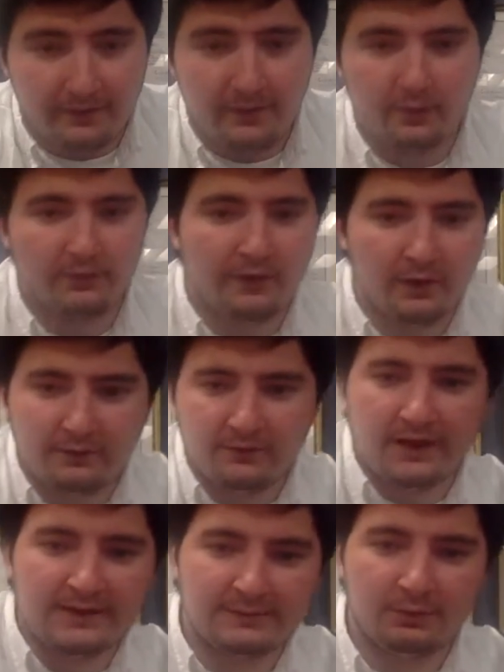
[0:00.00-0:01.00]
They were very
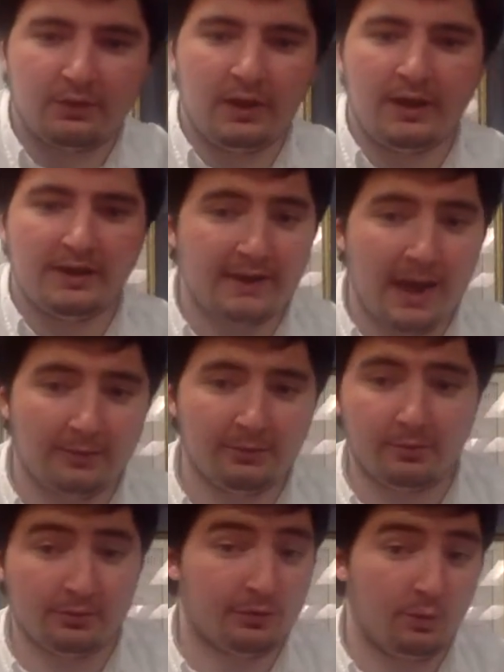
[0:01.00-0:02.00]
flexible and
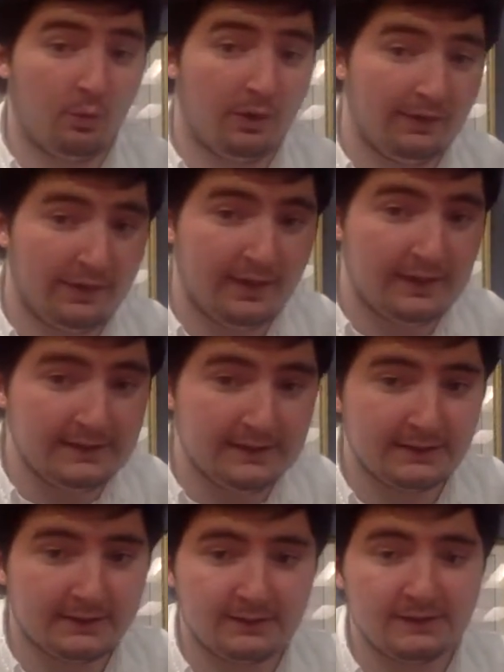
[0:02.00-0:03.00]
adaptable to what they
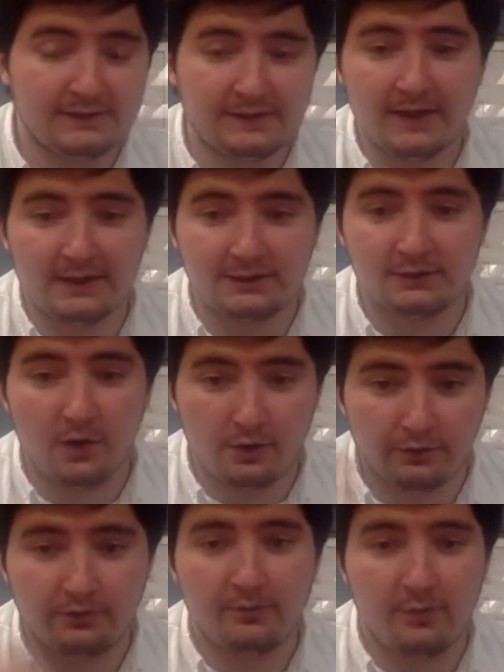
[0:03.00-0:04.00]
needed to say to
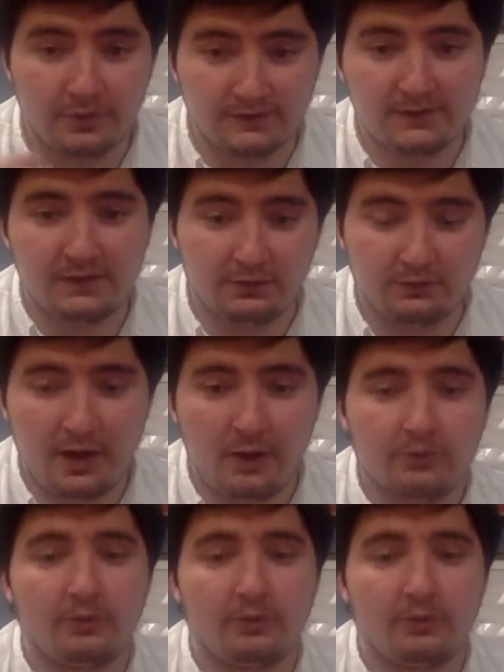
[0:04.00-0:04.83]
garner the most in crowd,